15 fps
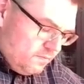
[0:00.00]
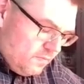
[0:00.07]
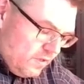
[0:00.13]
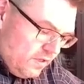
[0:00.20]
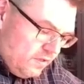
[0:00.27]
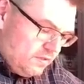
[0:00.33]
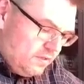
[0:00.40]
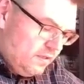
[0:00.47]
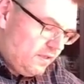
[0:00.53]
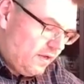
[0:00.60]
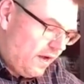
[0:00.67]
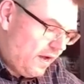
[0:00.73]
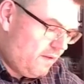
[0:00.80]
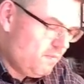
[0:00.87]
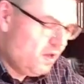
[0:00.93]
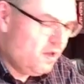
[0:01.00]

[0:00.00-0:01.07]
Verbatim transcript: There's the time